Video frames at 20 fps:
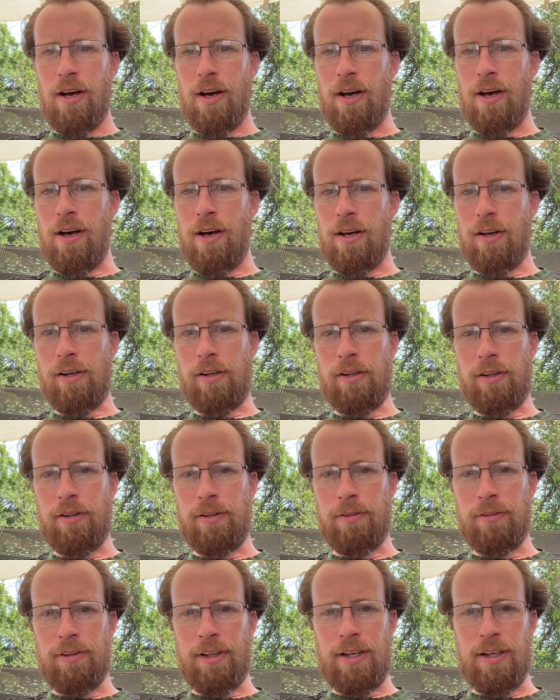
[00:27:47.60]

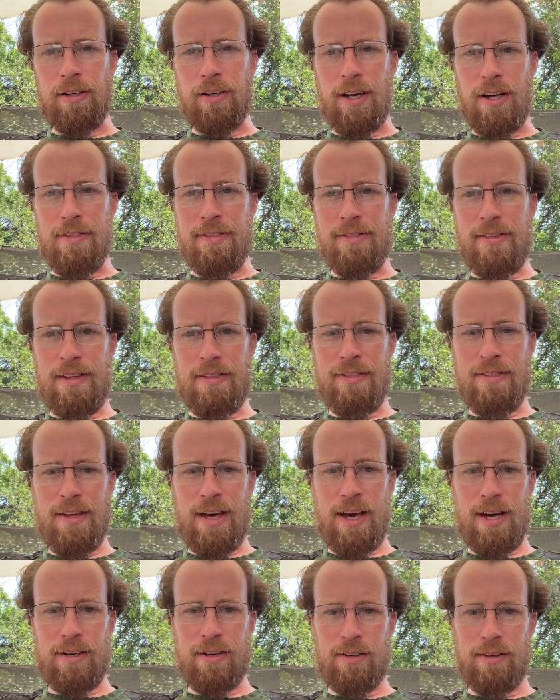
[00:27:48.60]
All right, I think
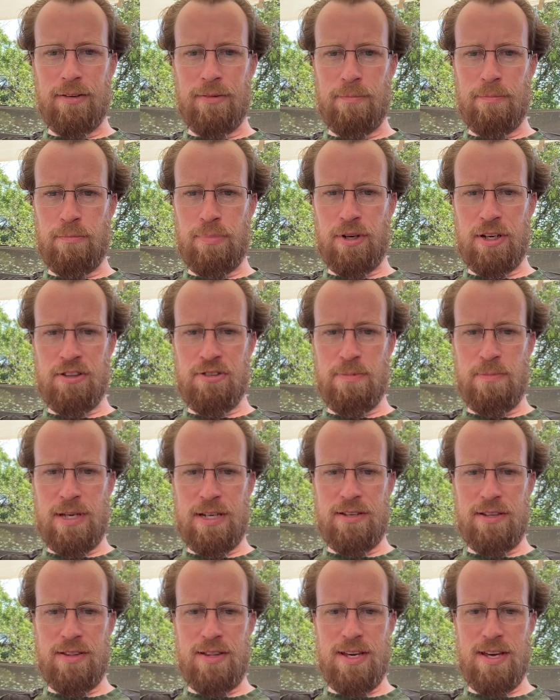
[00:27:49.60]
that brings
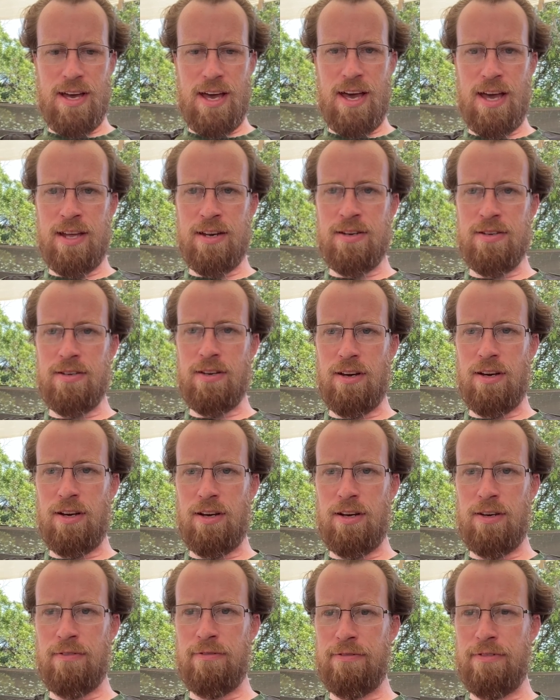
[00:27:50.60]
me to the end
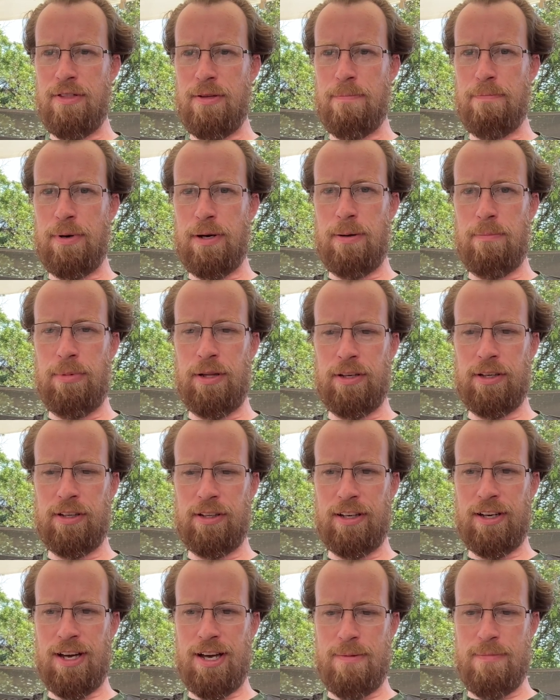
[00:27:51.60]
of the
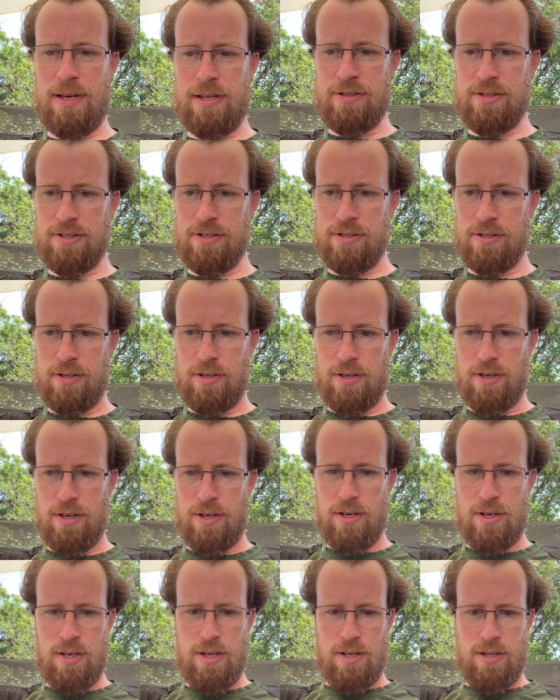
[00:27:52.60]
public comments.
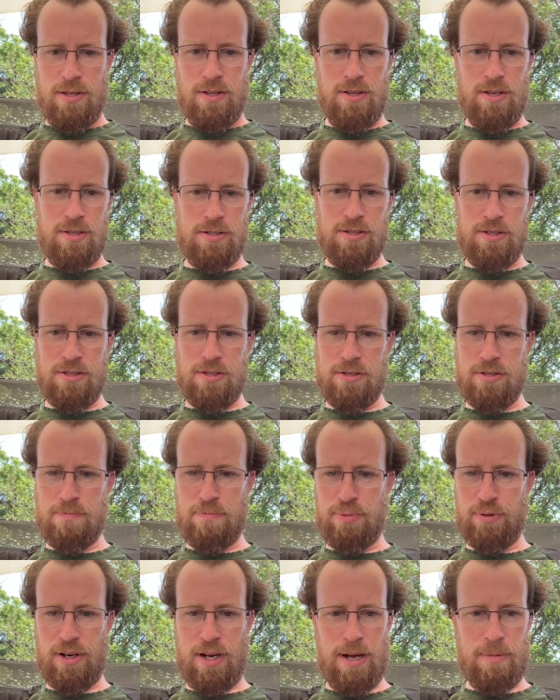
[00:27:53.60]
This is
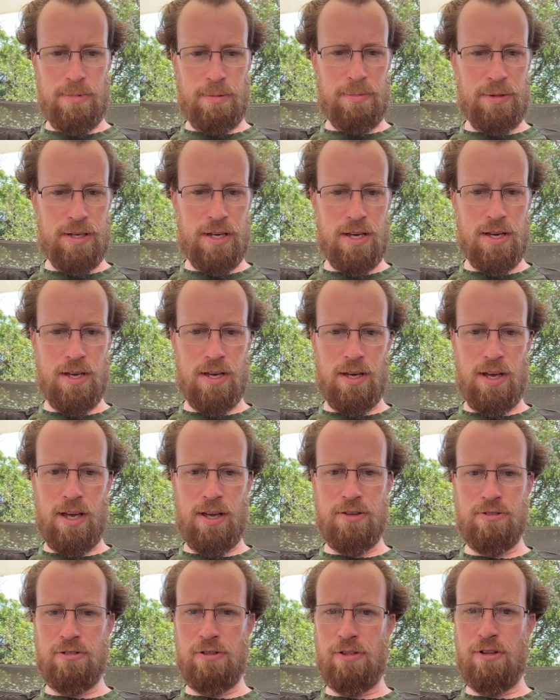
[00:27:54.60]
probably
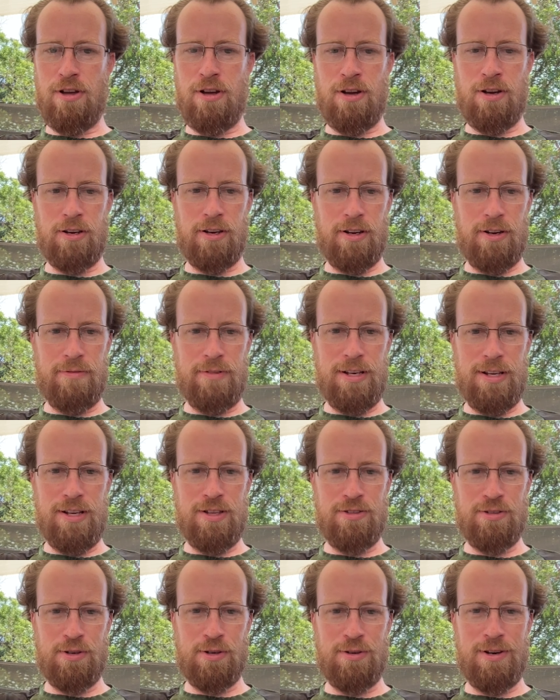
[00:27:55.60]
as long of an
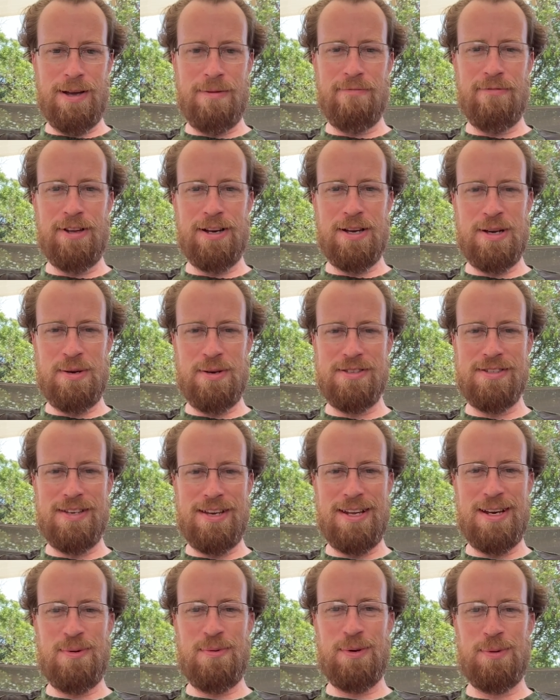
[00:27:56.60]
Instagram video as
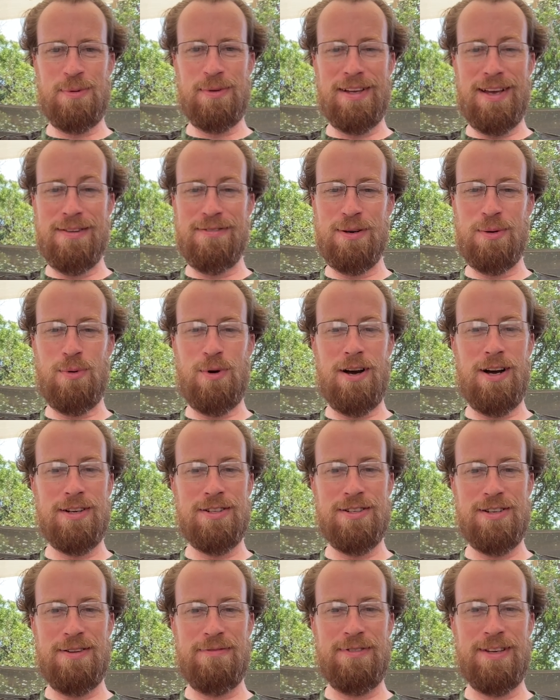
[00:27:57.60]
anyone will ever
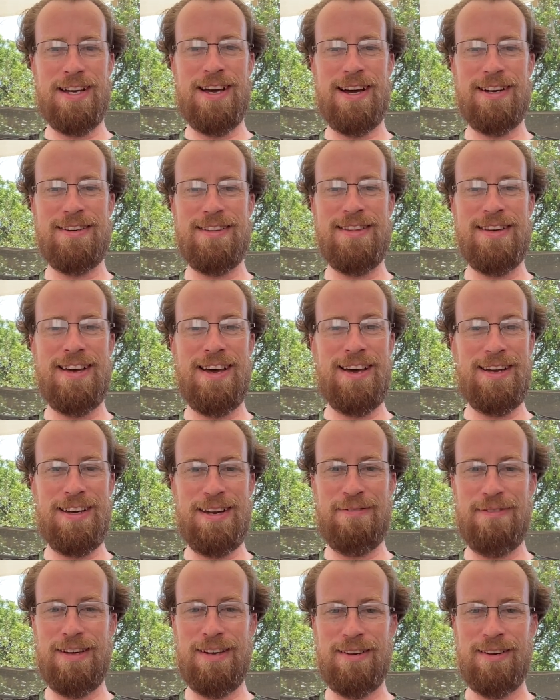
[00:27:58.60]
watch. If you got to the end
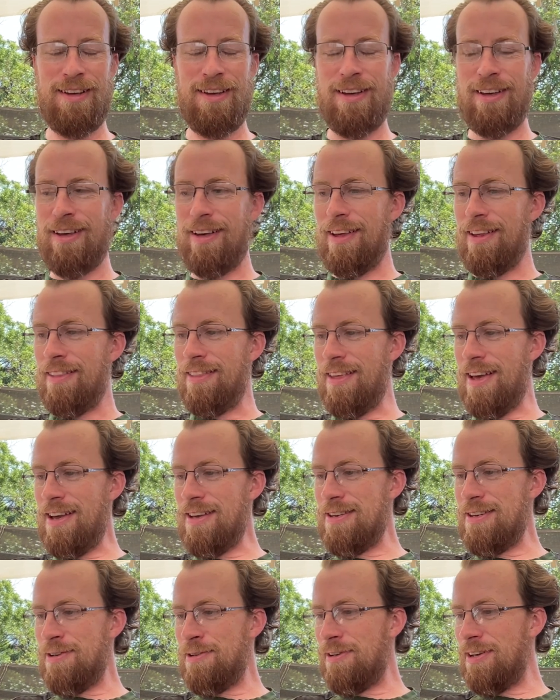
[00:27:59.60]
of it,
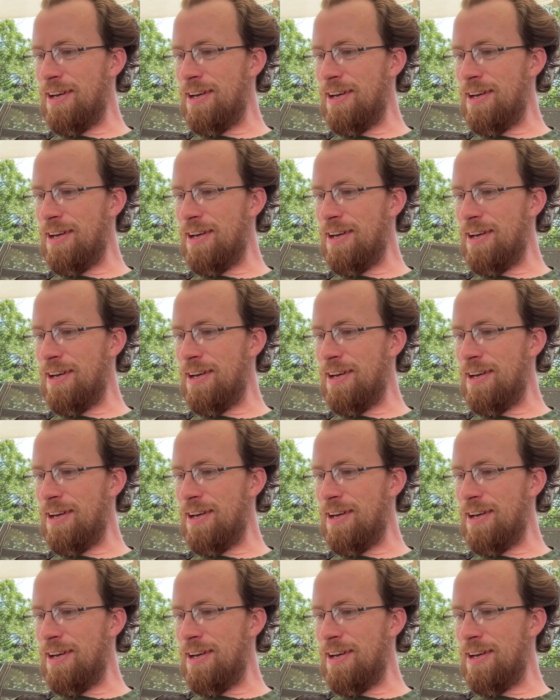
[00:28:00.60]
thank you.